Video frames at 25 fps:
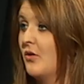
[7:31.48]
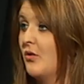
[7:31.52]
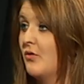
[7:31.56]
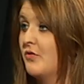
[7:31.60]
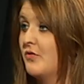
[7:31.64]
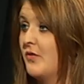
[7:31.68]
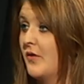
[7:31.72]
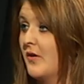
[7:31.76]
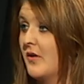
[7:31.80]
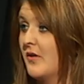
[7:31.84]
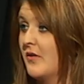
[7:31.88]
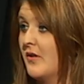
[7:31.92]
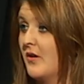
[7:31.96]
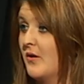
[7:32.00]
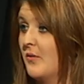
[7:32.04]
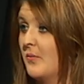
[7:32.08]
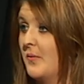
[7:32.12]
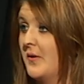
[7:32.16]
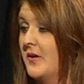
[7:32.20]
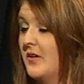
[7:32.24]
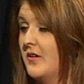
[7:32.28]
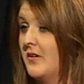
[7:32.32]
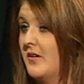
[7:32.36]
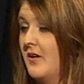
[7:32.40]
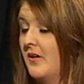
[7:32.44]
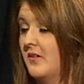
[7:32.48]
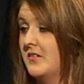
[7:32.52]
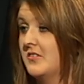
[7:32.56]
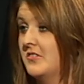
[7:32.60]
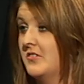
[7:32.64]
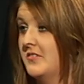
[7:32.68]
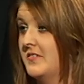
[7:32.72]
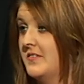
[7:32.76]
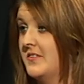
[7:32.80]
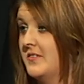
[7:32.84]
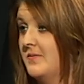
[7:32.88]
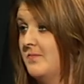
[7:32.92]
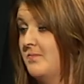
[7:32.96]
further, where you're not
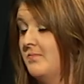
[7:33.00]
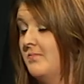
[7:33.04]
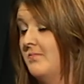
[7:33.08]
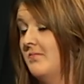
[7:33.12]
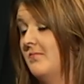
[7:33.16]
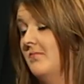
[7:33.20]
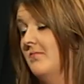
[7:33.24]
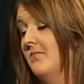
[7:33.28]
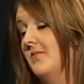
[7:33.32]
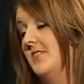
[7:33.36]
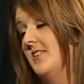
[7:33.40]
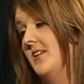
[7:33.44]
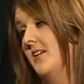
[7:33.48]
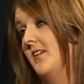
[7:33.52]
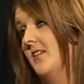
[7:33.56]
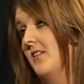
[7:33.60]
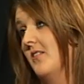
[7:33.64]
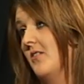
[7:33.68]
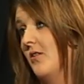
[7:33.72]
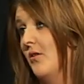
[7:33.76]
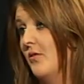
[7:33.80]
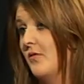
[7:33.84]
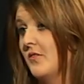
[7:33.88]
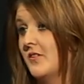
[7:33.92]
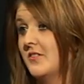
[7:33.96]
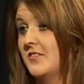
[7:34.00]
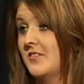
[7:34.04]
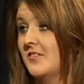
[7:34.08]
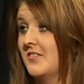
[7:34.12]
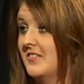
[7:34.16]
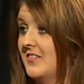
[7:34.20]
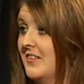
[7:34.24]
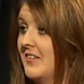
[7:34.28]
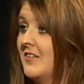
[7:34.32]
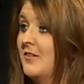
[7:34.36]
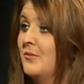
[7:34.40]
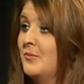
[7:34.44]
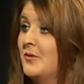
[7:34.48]
singing covers or
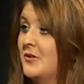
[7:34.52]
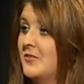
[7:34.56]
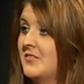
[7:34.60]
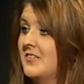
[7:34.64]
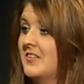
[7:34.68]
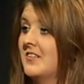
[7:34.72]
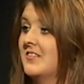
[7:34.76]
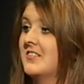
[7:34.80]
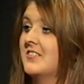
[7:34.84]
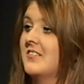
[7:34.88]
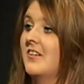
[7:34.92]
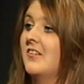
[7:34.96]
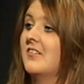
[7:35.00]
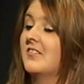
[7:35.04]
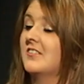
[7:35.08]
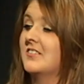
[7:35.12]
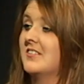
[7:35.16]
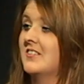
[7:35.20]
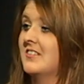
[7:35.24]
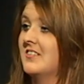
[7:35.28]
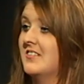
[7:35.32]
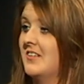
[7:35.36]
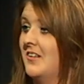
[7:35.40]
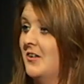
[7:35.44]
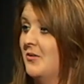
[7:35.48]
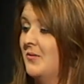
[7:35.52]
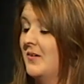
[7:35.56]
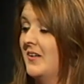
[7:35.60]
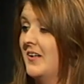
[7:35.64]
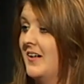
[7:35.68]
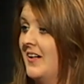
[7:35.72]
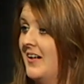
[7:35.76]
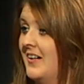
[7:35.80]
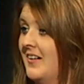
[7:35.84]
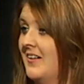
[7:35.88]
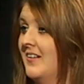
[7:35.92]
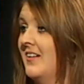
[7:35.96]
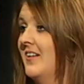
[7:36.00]
singing musical songs to say, well,
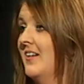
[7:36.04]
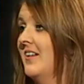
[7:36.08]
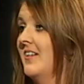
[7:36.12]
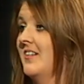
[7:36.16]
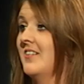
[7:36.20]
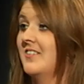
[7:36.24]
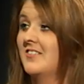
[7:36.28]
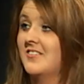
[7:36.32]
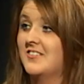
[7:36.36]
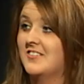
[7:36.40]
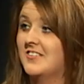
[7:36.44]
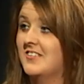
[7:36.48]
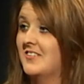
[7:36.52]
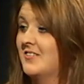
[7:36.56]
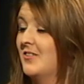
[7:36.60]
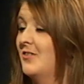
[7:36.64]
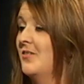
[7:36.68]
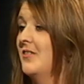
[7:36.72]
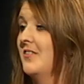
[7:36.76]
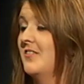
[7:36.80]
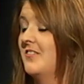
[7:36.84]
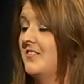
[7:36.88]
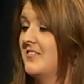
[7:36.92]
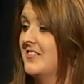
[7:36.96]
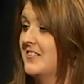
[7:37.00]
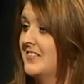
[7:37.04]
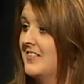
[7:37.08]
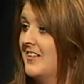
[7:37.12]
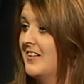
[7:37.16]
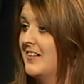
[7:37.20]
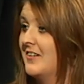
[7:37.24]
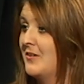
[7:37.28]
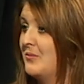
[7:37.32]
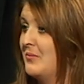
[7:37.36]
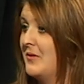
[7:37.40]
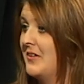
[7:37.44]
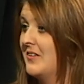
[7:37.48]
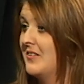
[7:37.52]
hey, there's this whole other side
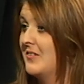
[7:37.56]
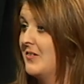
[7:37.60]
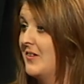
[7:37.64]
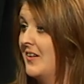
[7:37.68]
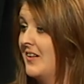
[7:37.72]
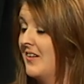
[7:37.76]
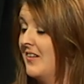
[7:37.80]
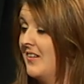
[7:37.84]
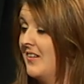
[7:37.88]
of me as well.